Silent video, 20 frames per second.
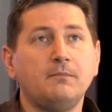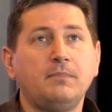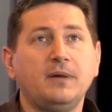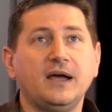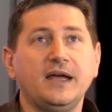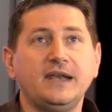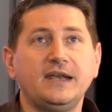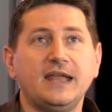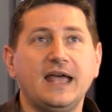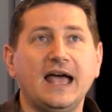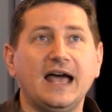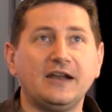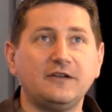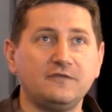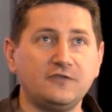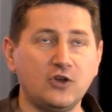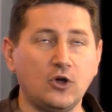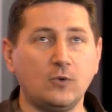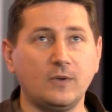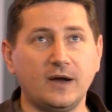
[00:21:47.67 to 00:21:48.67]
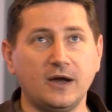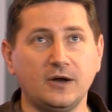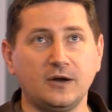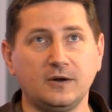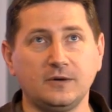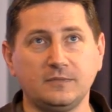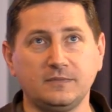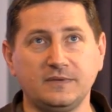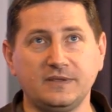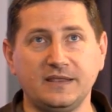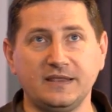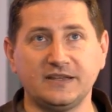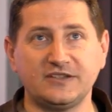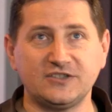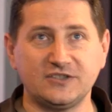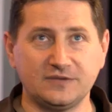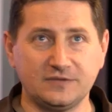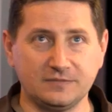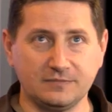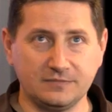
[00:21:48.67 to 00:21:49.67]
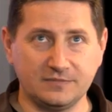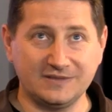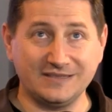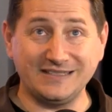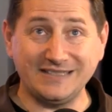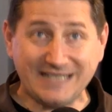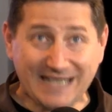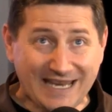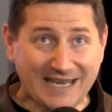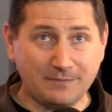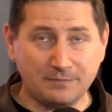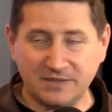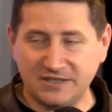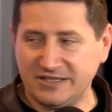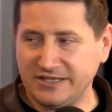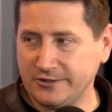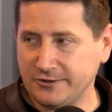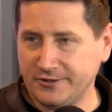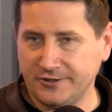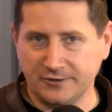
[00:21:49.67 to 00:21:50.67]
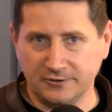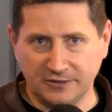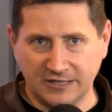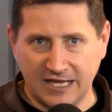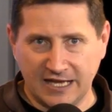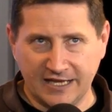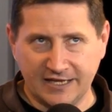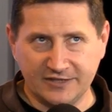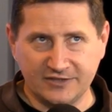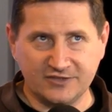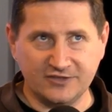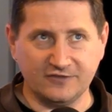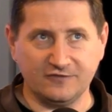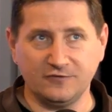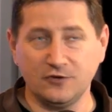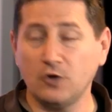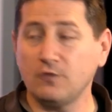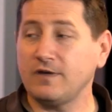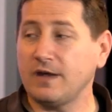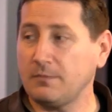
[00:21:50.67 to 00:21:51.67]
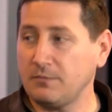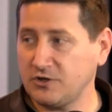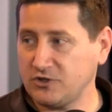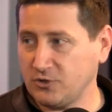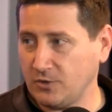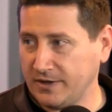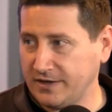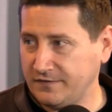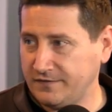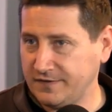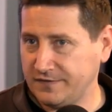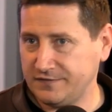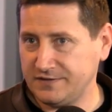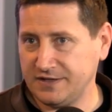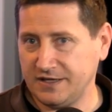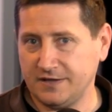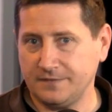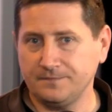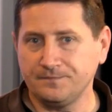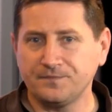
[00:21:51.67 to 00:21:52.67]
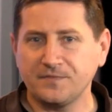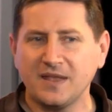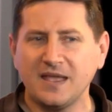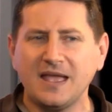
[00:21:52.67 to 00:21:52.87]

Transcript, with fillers: but out of nowhere, this date materialized of November 2015.